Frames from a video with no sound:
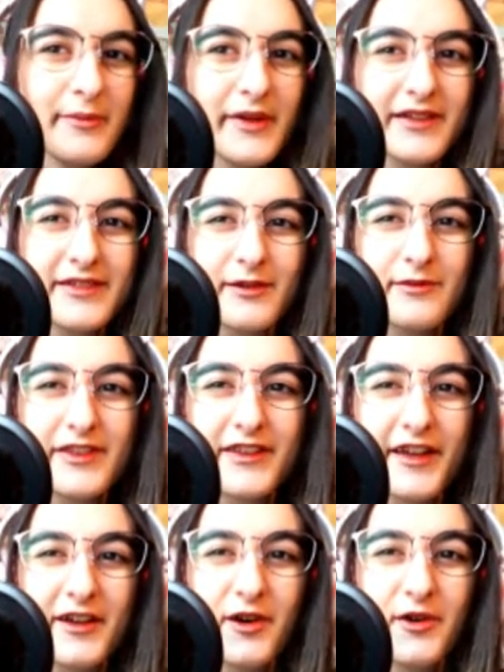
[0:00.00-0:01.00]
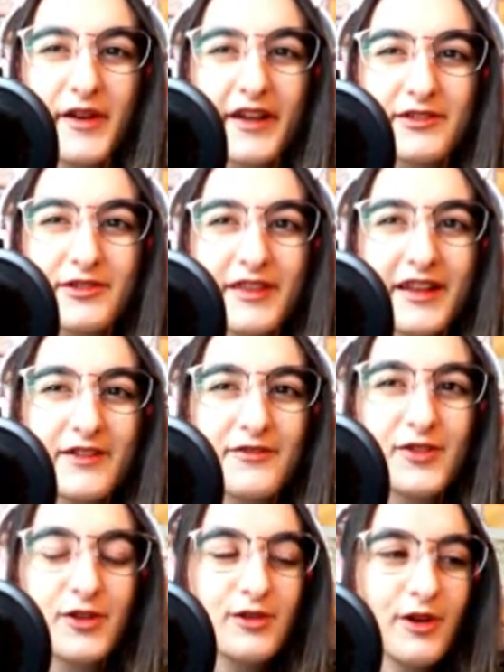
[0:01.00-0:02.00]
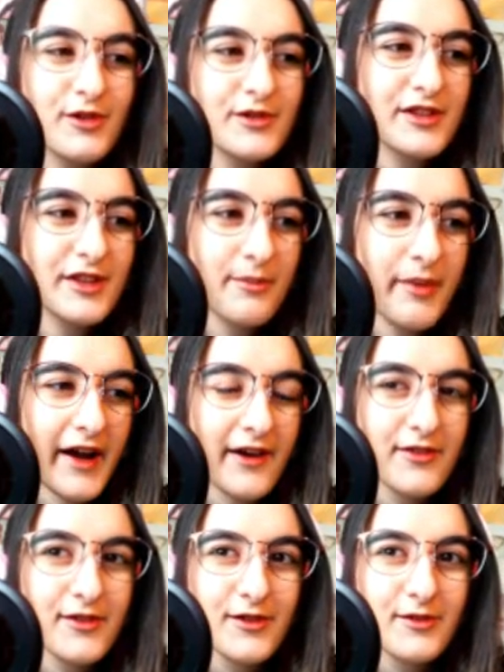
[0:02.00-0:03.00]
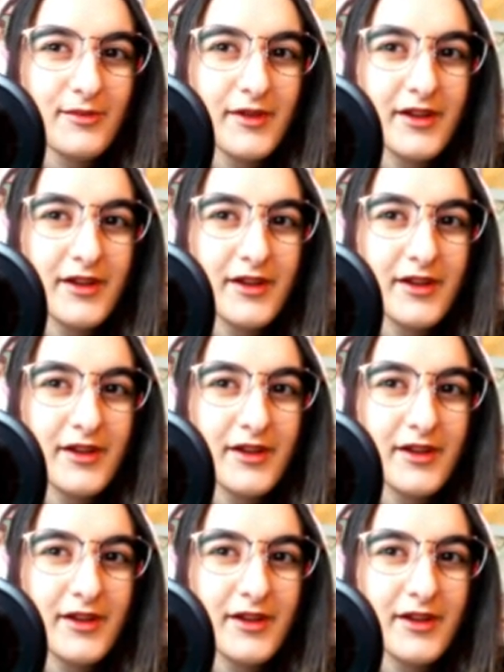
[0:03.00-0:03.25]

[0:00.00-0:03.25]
because I was like, okay, so then if you go to the bathroom,